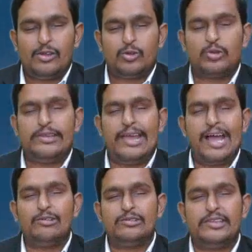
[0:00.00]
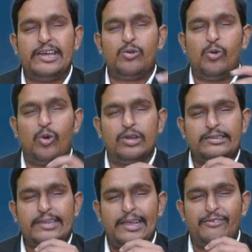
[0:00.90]
So they have their
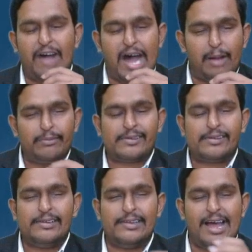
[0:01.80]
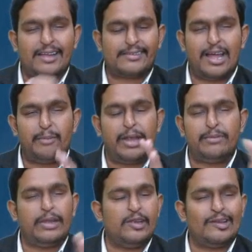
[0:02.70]
own tea farms in Assam and
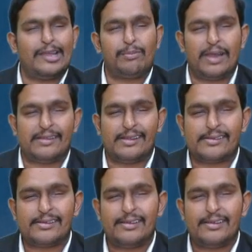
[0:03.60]
many other places.